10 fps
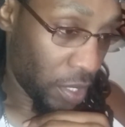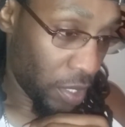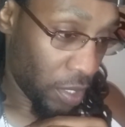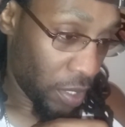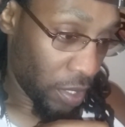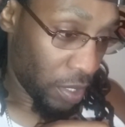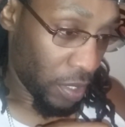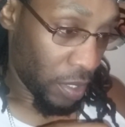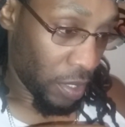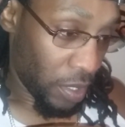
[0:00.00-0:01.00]

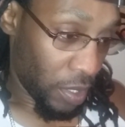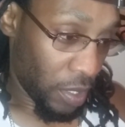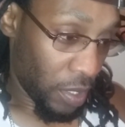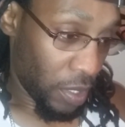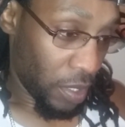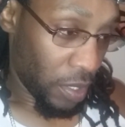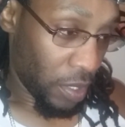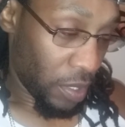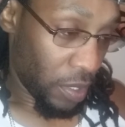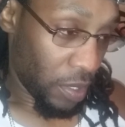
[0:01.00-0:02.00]

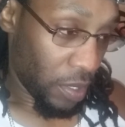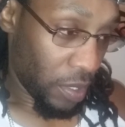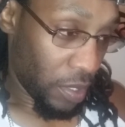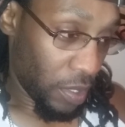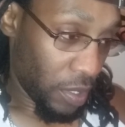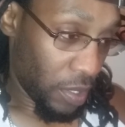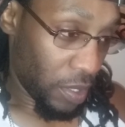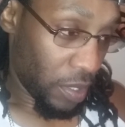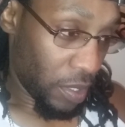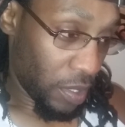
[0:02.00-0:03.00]

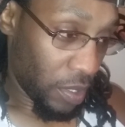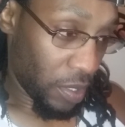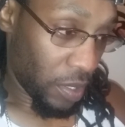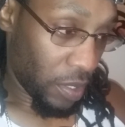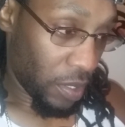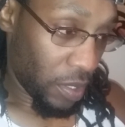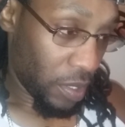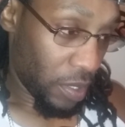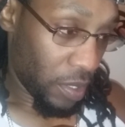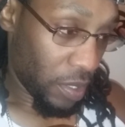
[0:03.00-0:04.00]

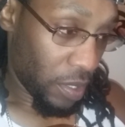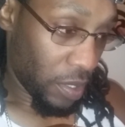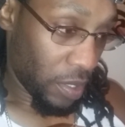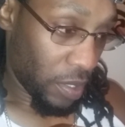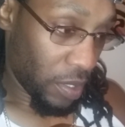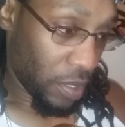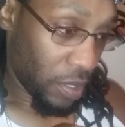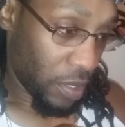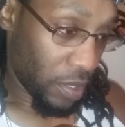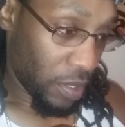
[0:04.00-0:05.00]

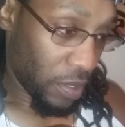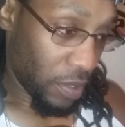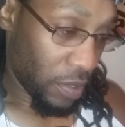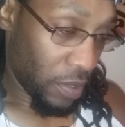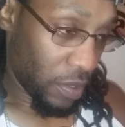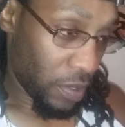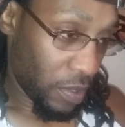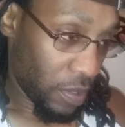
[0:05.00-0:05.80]
[no speech]